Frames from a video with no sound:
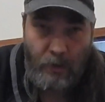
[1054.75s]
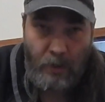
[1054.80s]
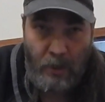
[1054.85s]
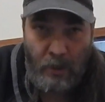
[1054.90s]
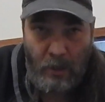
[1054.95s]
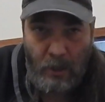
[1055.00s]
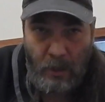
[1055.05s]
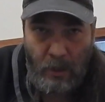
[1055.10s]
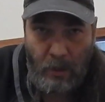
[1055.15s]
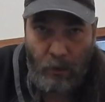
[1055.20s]

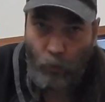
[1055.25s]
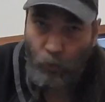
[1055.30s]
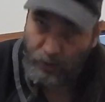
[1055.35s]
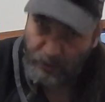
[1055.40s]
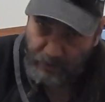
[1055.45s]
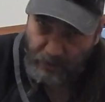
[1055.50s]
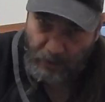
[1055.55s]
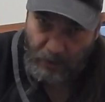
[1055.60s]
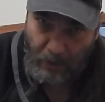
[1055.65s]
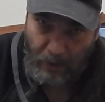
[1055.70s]
I was
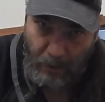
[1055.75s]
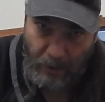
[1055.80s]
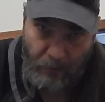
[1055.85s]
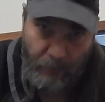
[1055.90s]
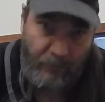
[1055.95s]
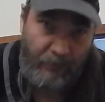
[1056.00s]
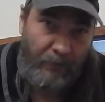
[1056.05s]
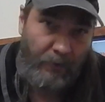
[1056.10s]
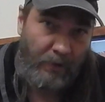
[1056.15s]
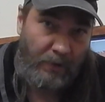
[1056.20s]
not high. I
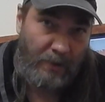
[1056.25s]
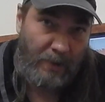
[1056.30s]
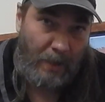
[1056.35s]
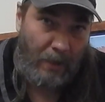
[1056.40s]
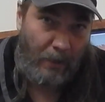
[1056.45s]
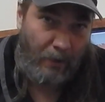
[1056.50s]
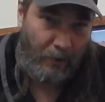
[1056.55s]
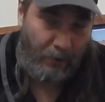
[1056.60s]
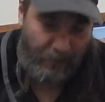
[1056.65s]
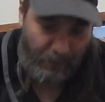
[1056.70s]
was very
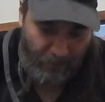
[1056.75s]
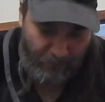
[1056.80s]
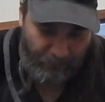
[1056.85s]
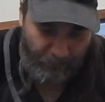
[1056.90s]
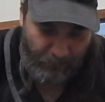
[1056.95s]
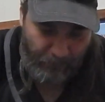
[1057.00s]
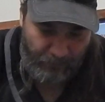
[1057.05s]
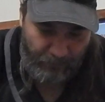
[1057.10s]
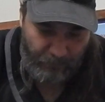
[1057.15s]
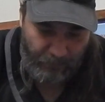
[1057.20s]
tired in that
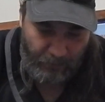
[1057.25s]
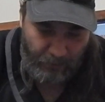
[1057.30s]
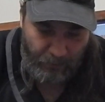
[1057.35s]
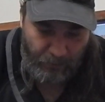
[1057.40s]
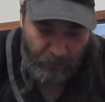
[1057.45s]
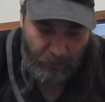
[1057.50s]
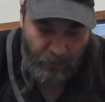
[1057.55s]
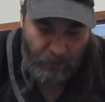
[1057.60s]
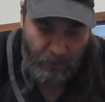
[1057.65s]
first video.